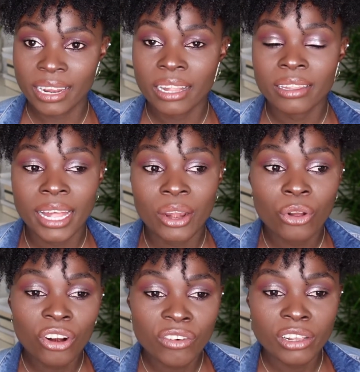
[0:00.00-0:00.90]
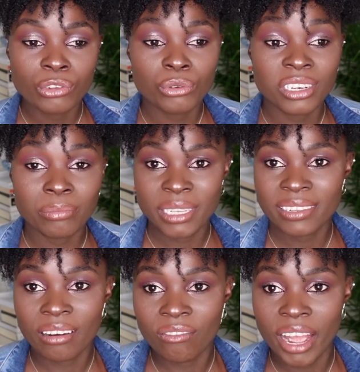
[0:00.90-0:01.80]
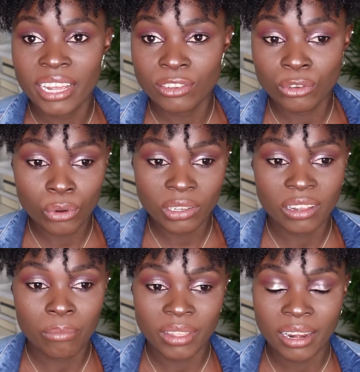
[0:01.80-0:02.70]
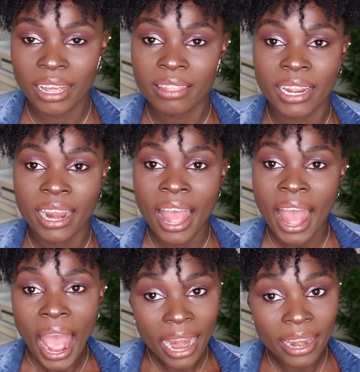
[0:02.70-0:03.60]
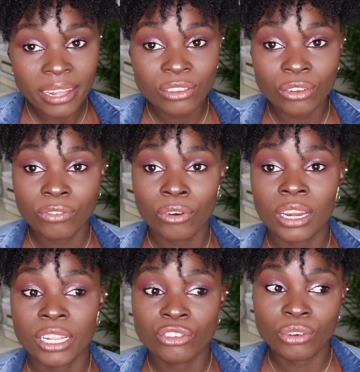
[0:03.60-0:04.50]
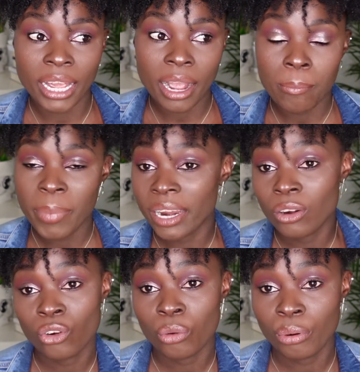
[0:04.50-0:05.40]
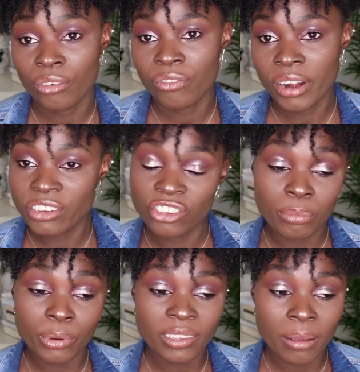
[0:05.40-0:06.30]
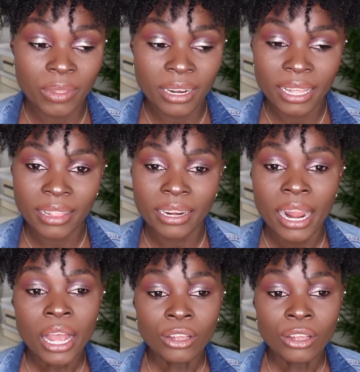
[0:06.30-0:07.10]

Like they're not friends who would misadvise you or something like that, unless you fall into like a bad group of friendship or something like that.